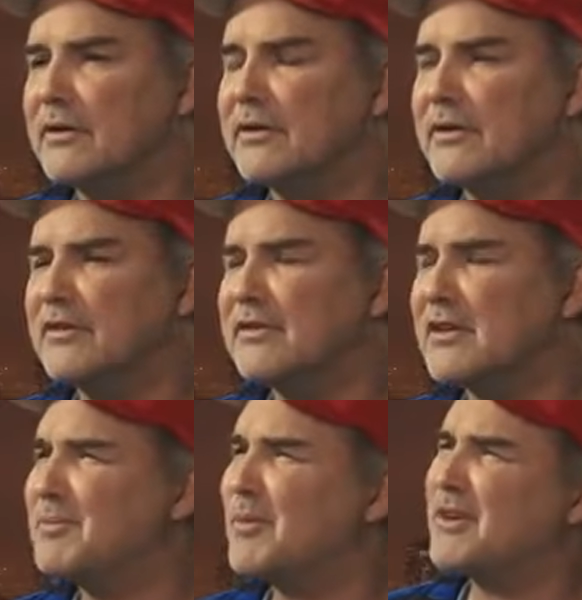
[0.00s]
the teacher
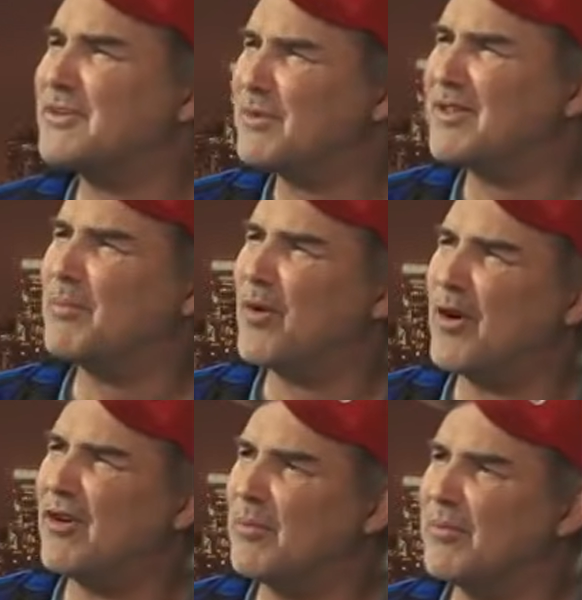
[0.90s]
says, but what would the
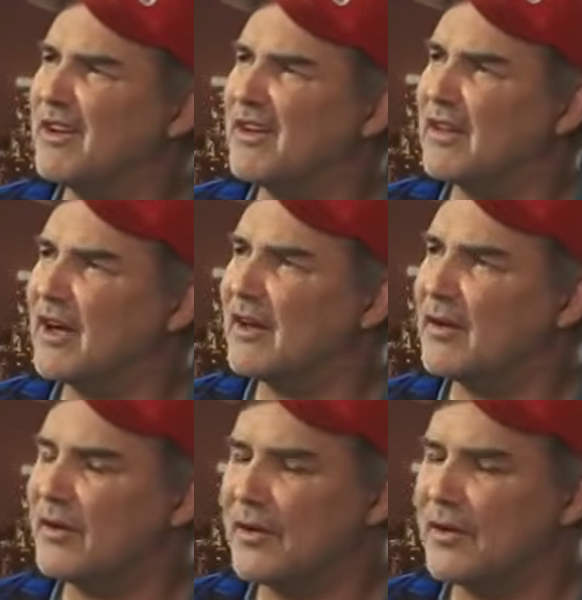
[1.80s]
moral be to that?